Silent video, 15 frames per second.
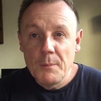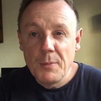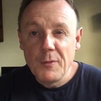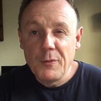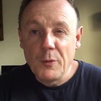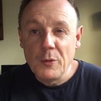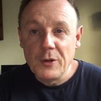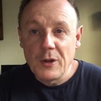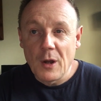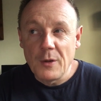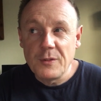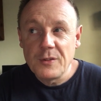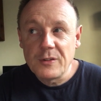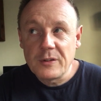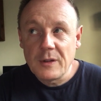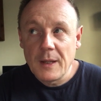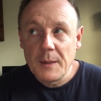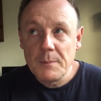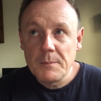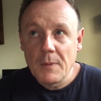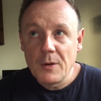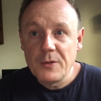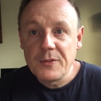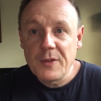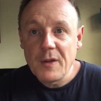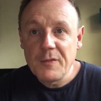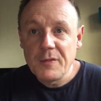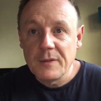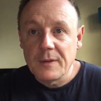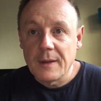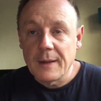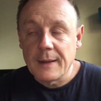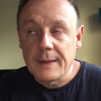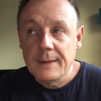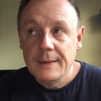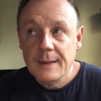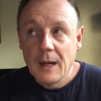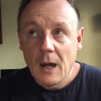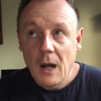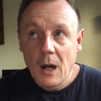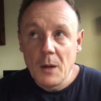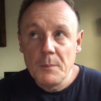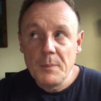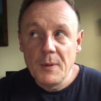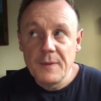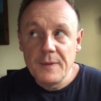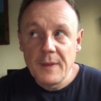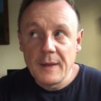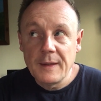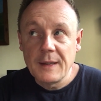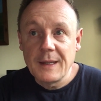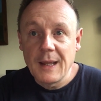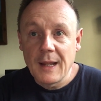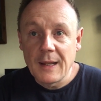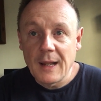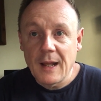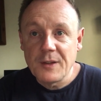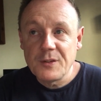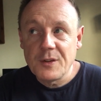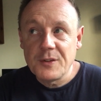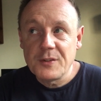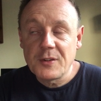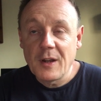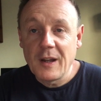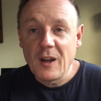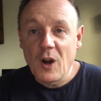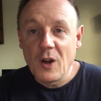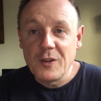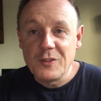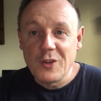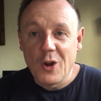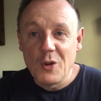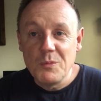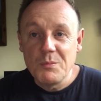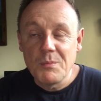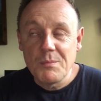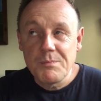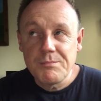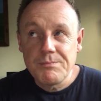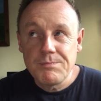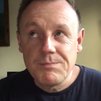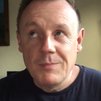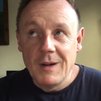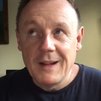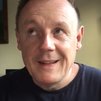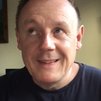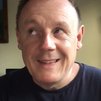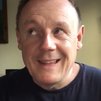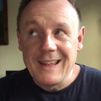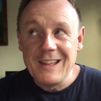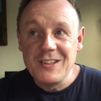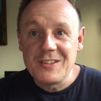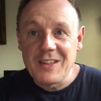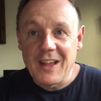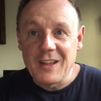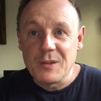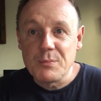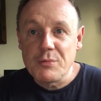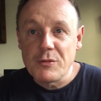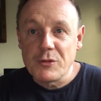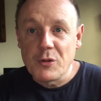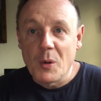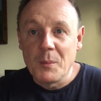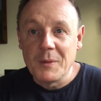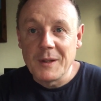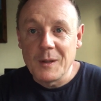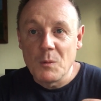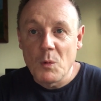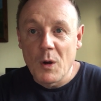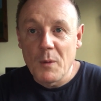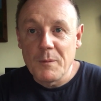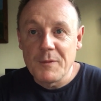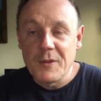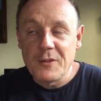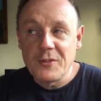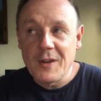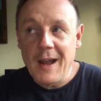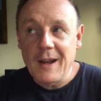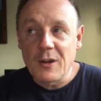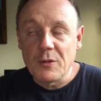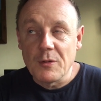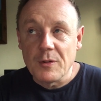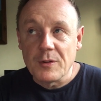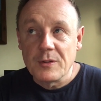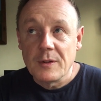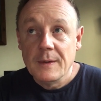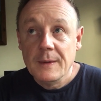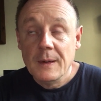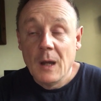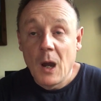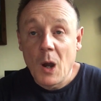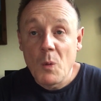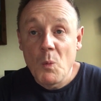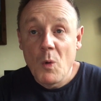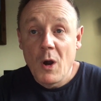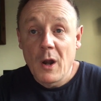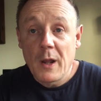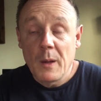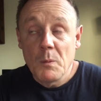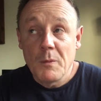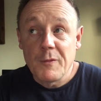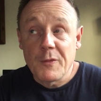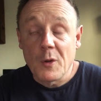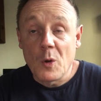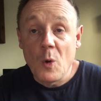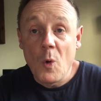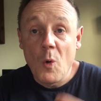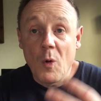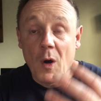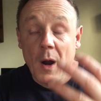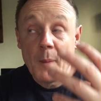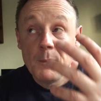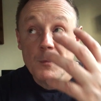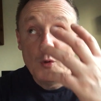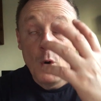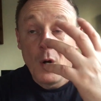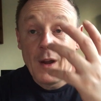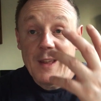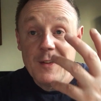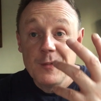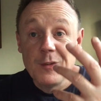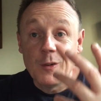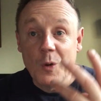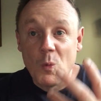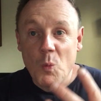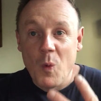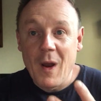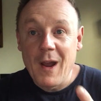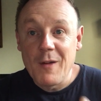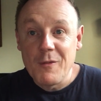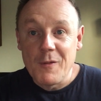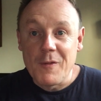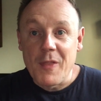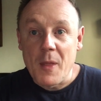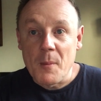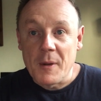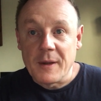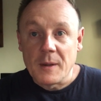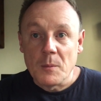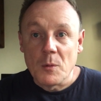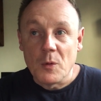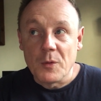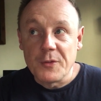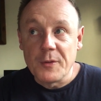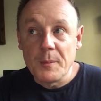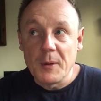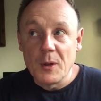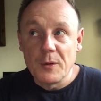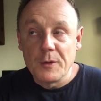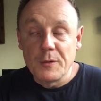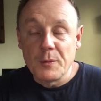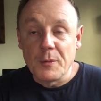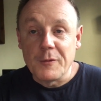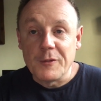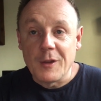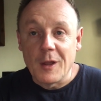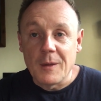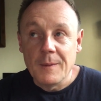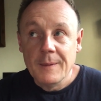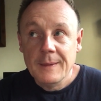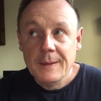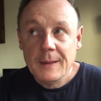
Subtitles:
Before you go to sleep, most definitely. But then again, as I say, I don't these days predominantly work with the chakras. I'm working with the core. I'm not even aware of them anymore, to be honest with you.